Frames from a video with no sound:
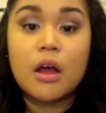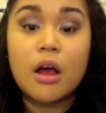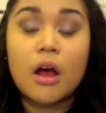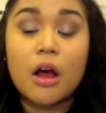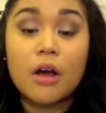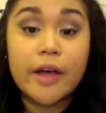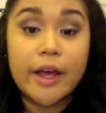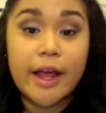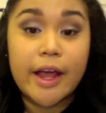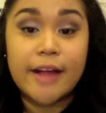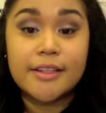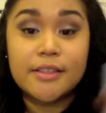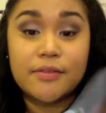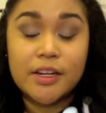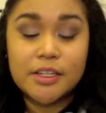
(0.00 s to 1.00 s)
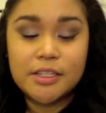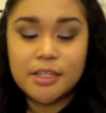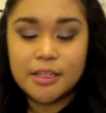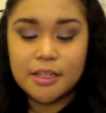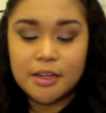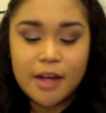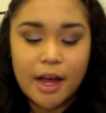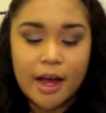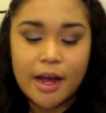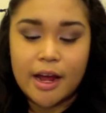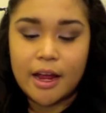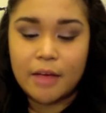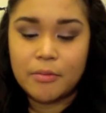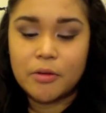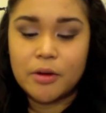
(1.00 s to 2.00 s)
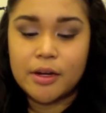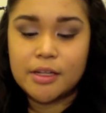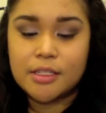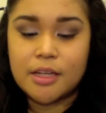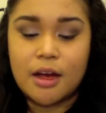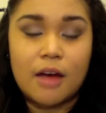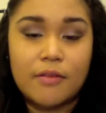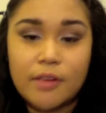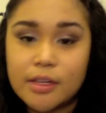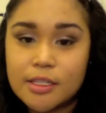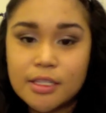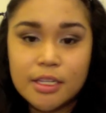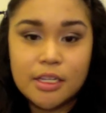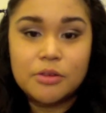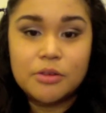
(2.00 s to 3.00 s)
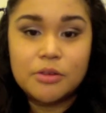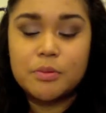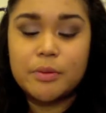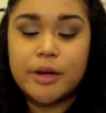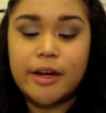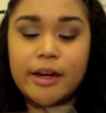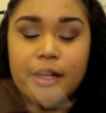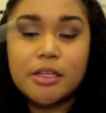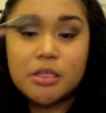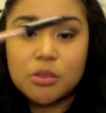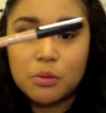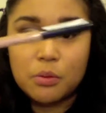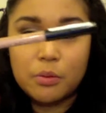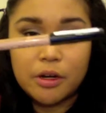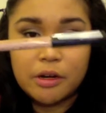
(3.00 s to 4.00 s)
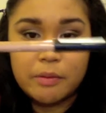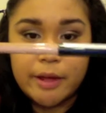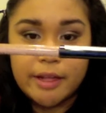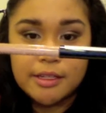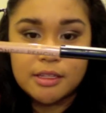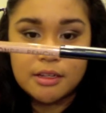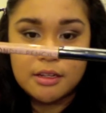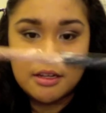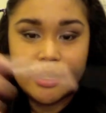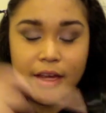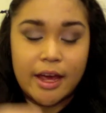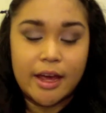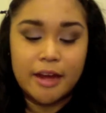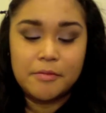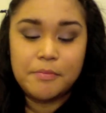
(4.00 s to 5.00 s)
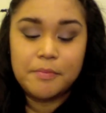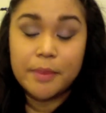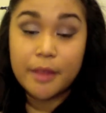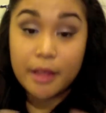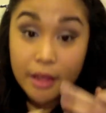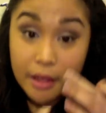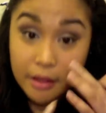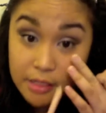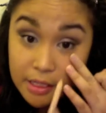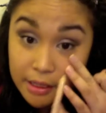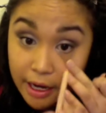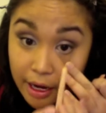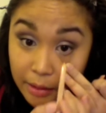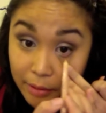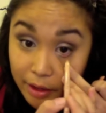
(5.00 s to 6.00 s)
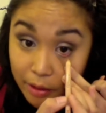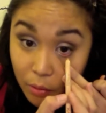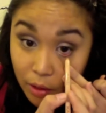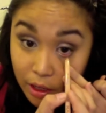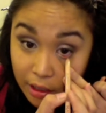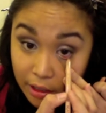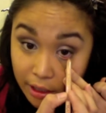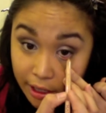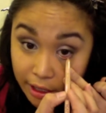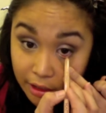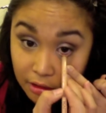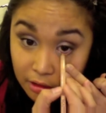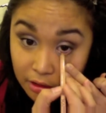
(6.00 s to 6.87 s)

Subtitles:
Okay, and to finish the look, I am going to obviously use my NYX Wonder Pencil again to line my waterline.